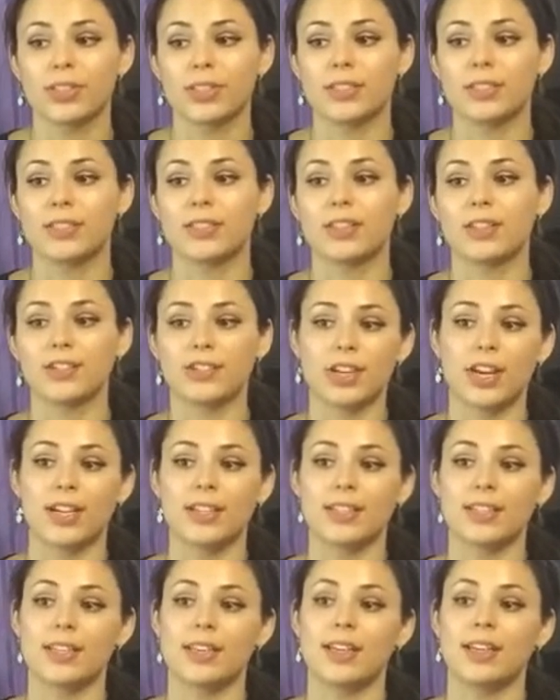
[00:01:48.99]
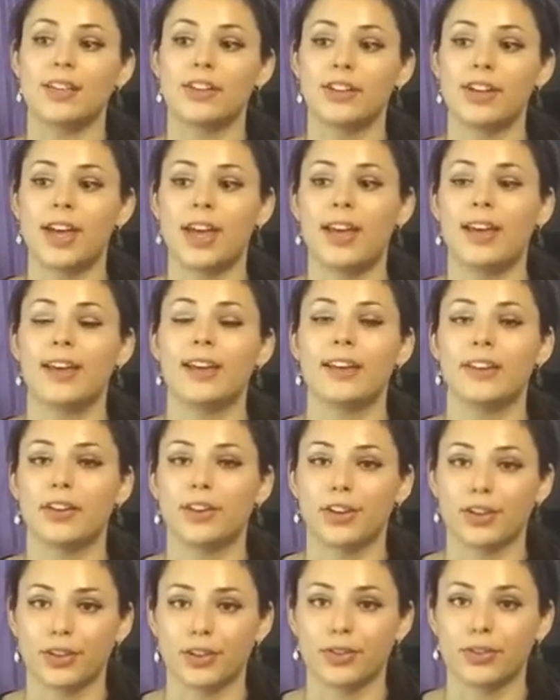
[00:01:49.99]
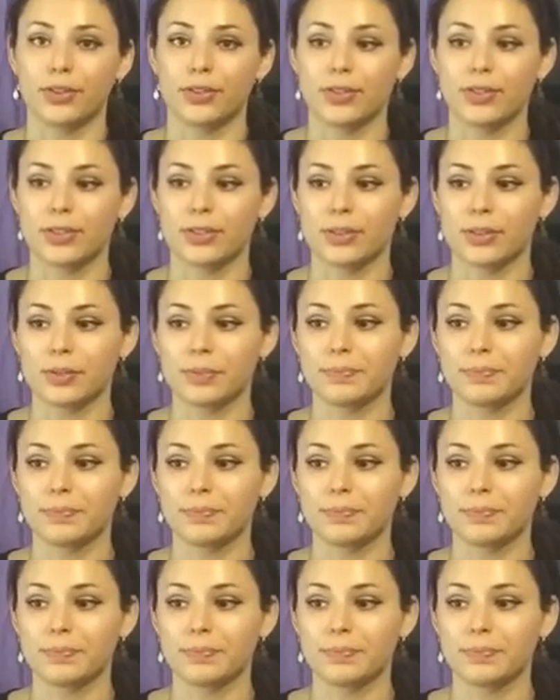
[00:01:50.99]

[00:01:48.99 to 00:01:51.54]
such as the internet and articles.